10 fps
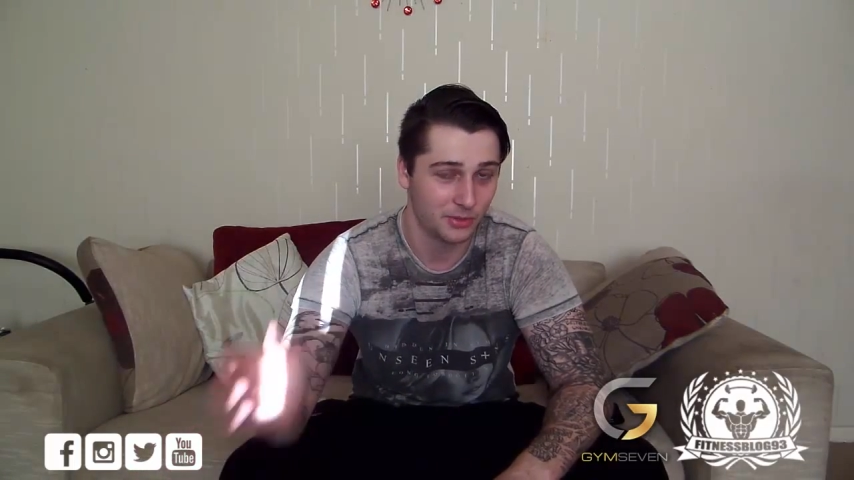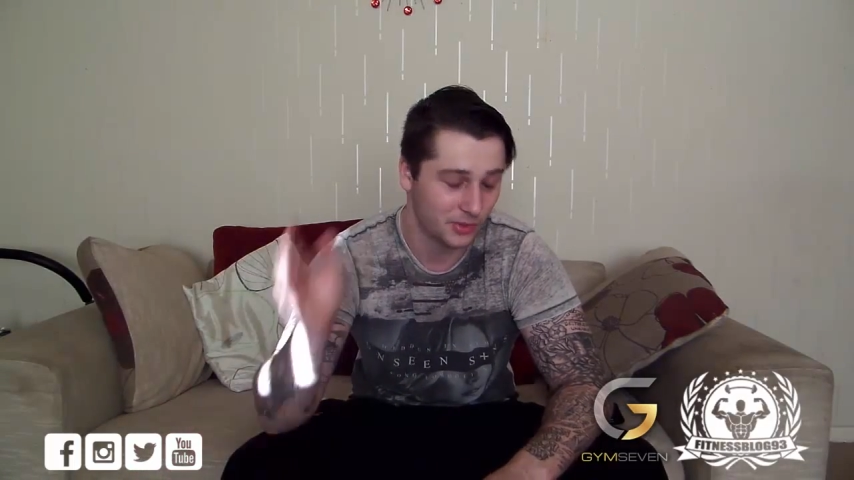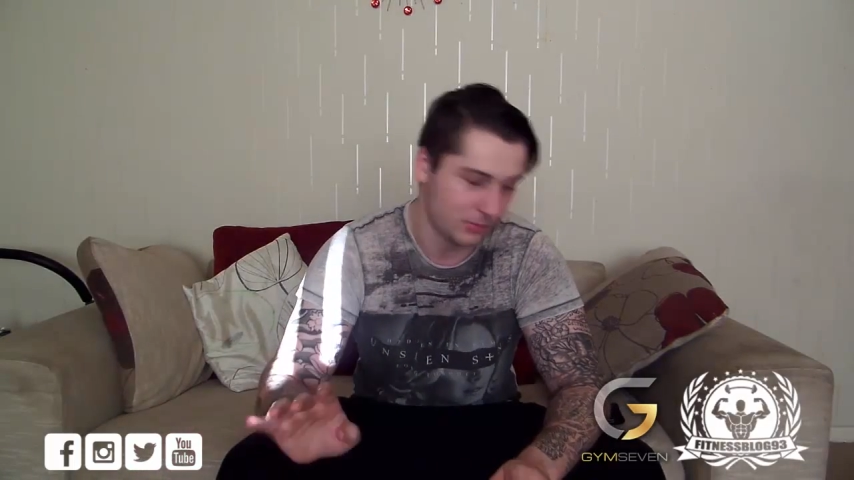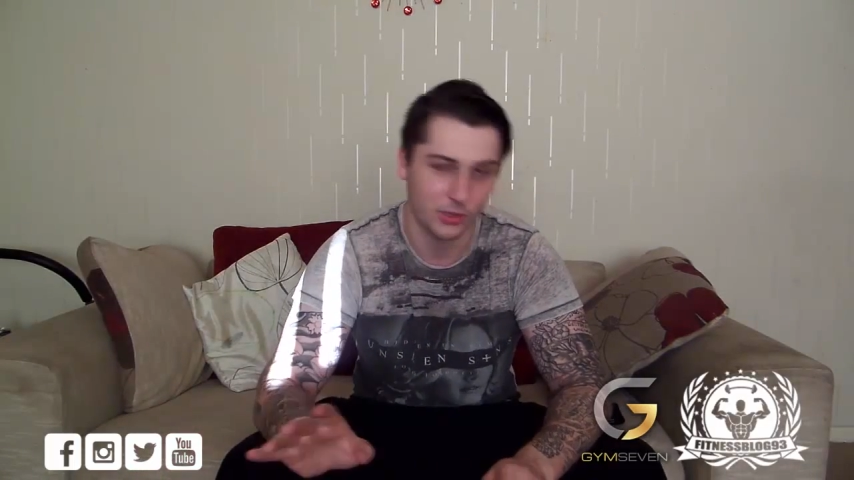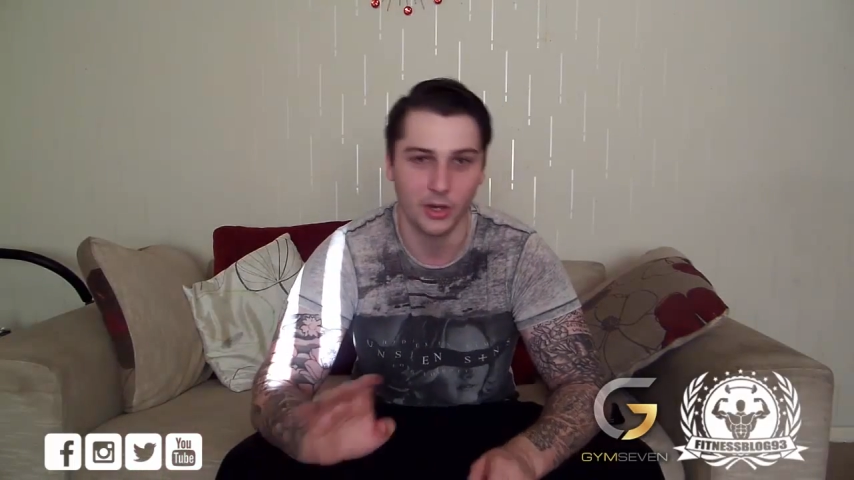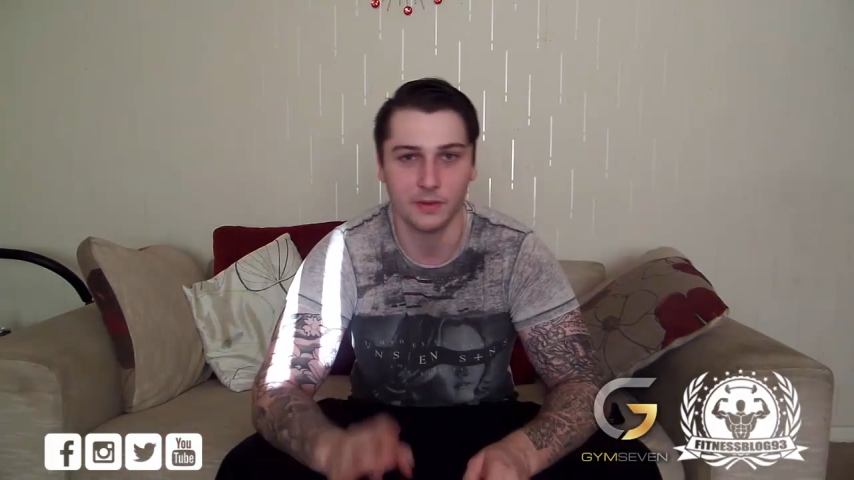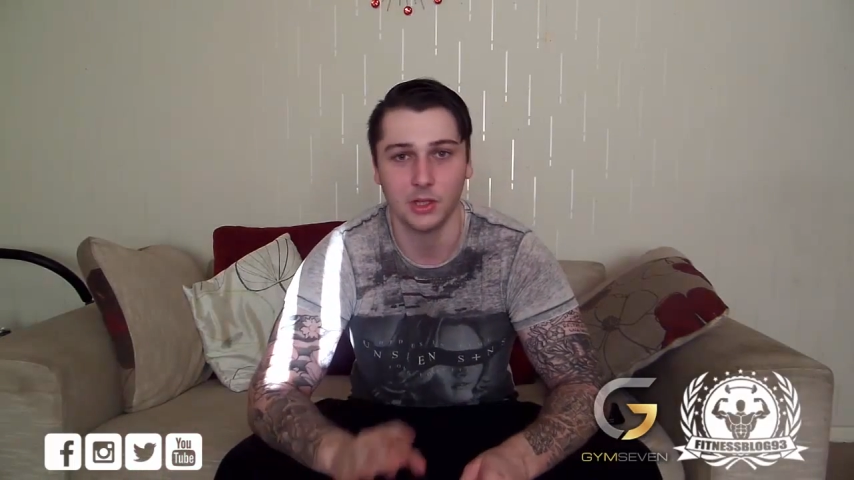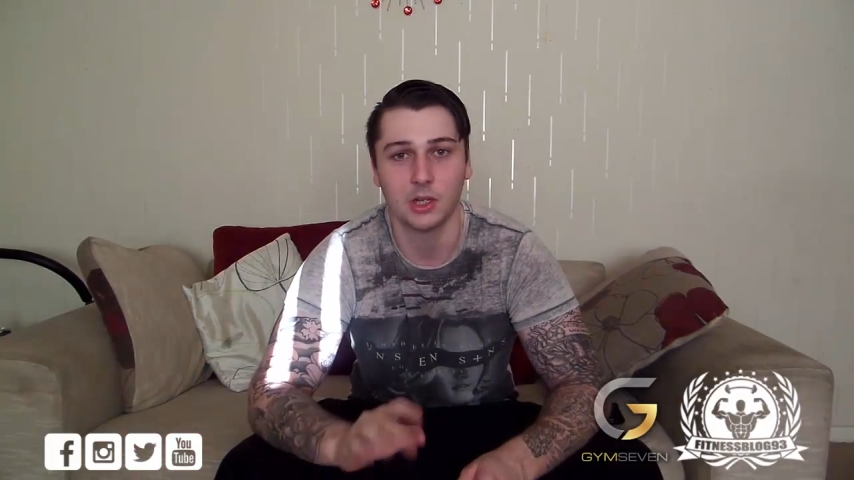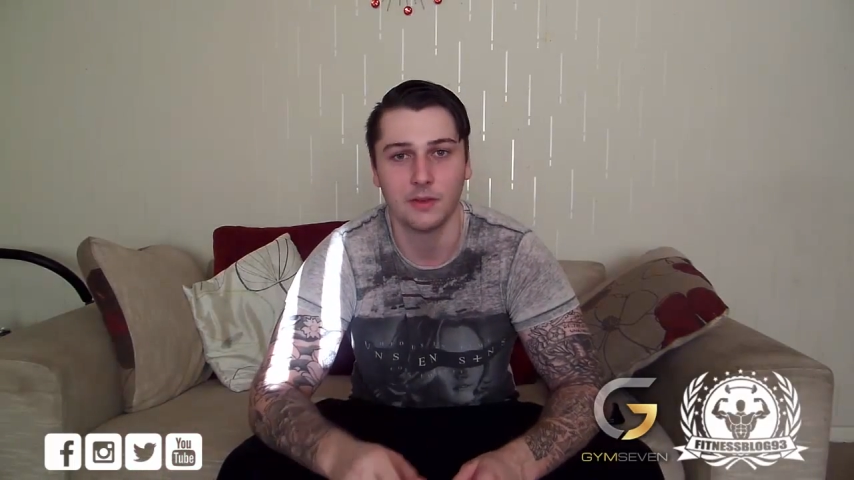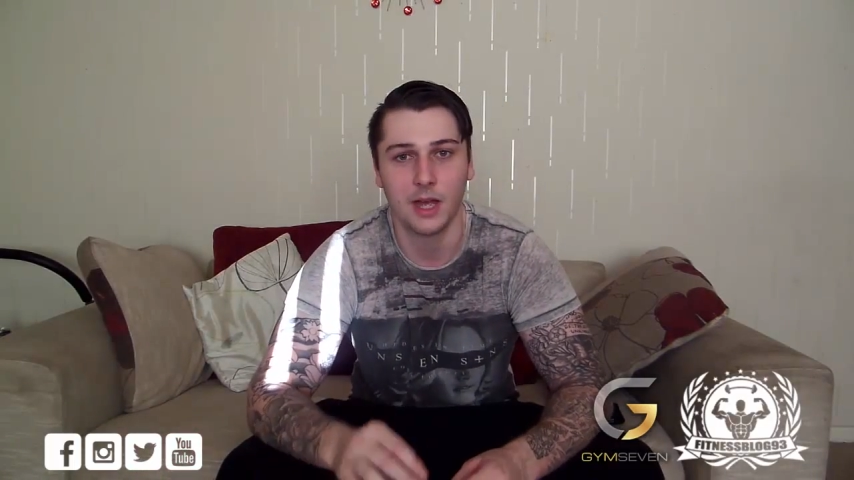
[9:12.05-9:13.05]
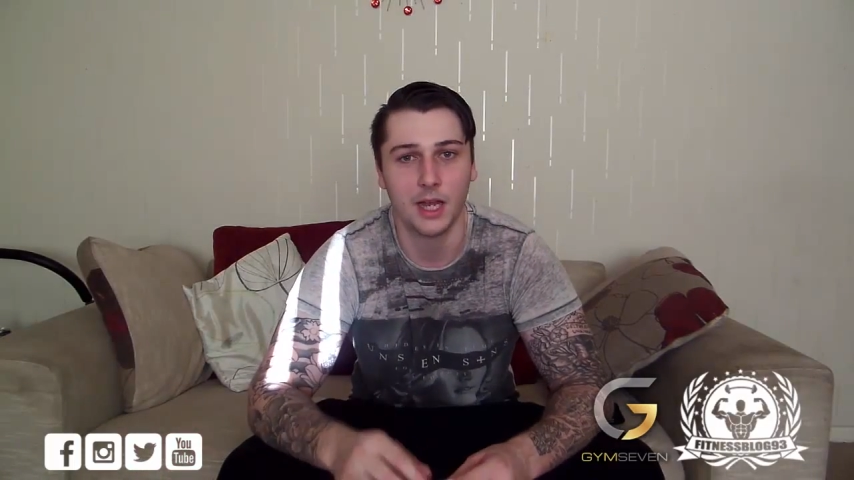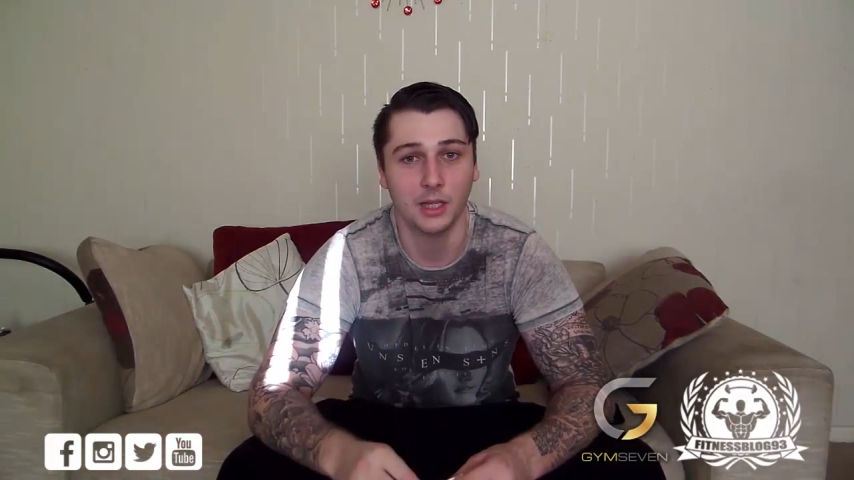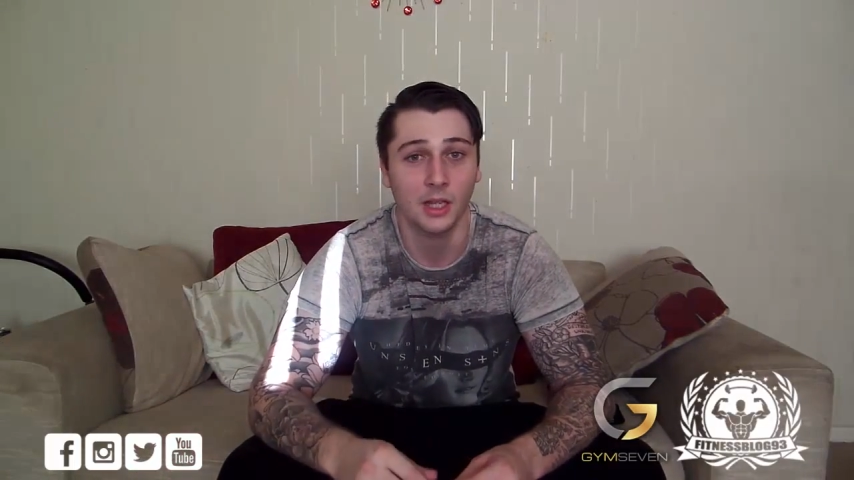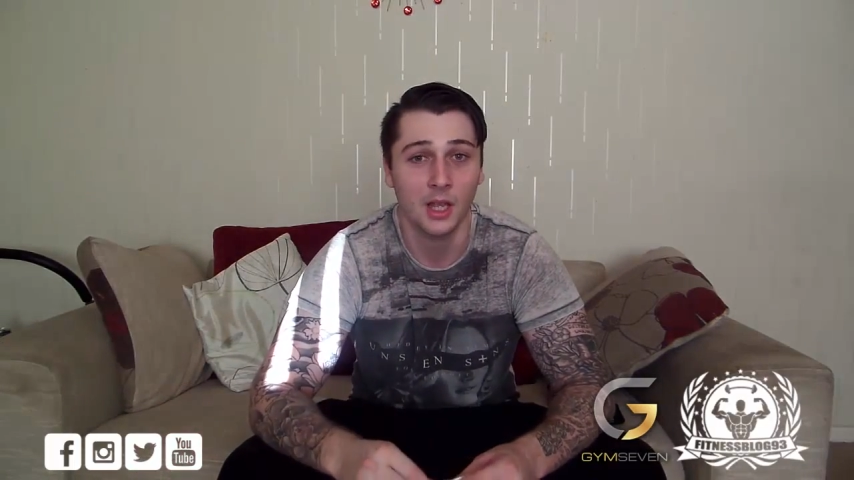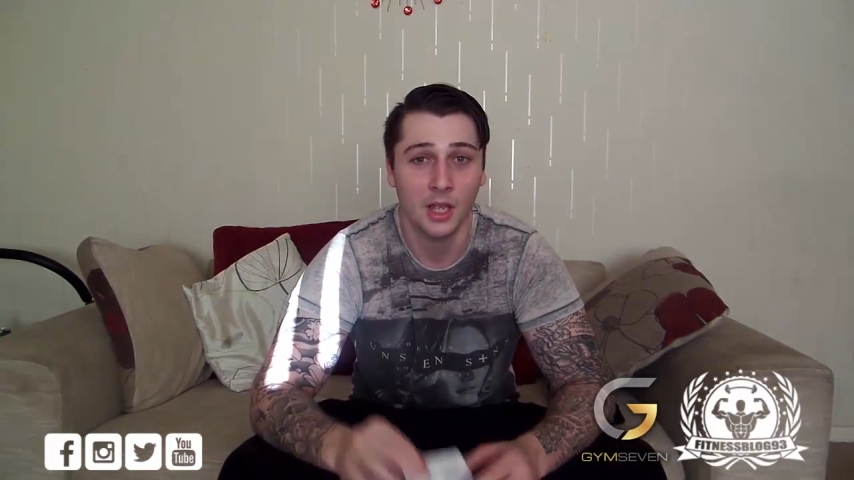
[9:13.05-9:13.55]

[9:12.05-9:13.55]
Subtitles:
Just don't even look at the aisle.